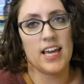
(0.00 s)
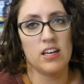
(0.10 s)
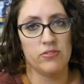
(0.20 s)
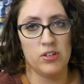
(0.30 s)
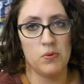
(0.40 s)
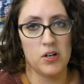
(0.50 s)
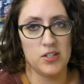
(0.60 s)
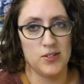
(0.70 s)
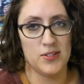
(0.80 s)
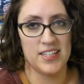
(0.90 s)
If you are
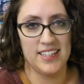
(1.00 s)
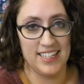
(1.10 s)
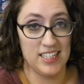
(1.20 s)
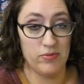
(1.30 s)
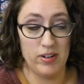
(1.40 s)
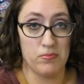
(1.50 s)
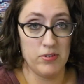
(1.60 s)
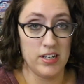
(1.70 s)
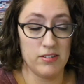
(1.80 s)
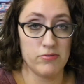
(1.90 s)
using this
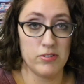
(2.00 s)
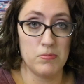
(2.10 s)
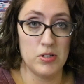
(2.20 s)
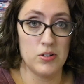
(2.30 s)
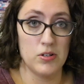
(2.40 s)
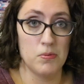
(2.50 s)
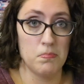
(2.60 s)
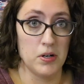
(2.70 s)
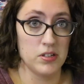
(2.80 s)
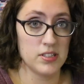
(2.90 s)
fabric from your
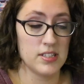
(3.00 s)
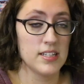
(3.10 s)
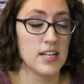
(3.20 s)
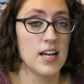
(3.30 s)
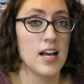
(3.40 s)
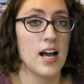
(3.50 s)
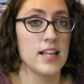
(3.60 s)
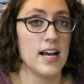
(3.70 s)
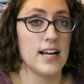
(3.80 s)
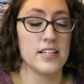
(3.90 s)
box
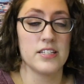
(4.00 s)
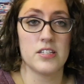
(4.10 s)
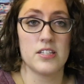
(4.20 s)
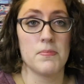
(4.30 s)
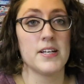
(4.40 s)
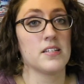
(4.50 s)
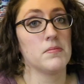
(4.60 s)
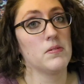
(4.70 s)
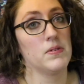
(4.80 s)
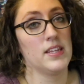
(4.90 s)
and to make
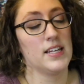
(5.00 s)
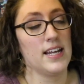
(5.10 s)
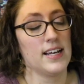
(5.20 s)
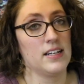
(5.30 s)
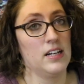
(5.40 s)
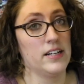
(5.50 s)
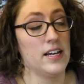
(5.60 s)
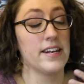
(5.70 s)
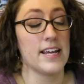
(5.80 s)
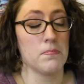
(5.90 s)
something with a
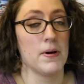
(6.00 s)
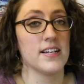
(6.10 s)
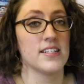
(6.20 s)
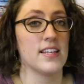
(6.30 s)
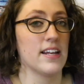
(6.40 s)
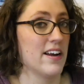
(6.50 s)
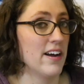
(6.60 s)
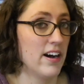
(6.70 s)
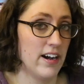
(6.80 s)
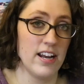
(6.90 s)
neckband, then I
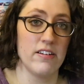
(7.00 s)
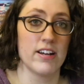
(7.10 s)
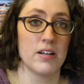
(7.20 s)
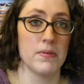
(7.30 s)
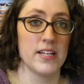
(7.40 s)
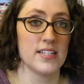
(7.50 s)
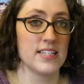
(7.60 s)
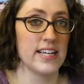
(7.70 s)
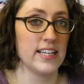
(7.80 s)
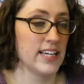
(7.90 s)
highly recommend
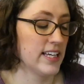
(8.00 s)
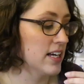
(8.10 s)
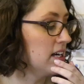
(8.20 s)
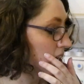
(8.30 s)
taking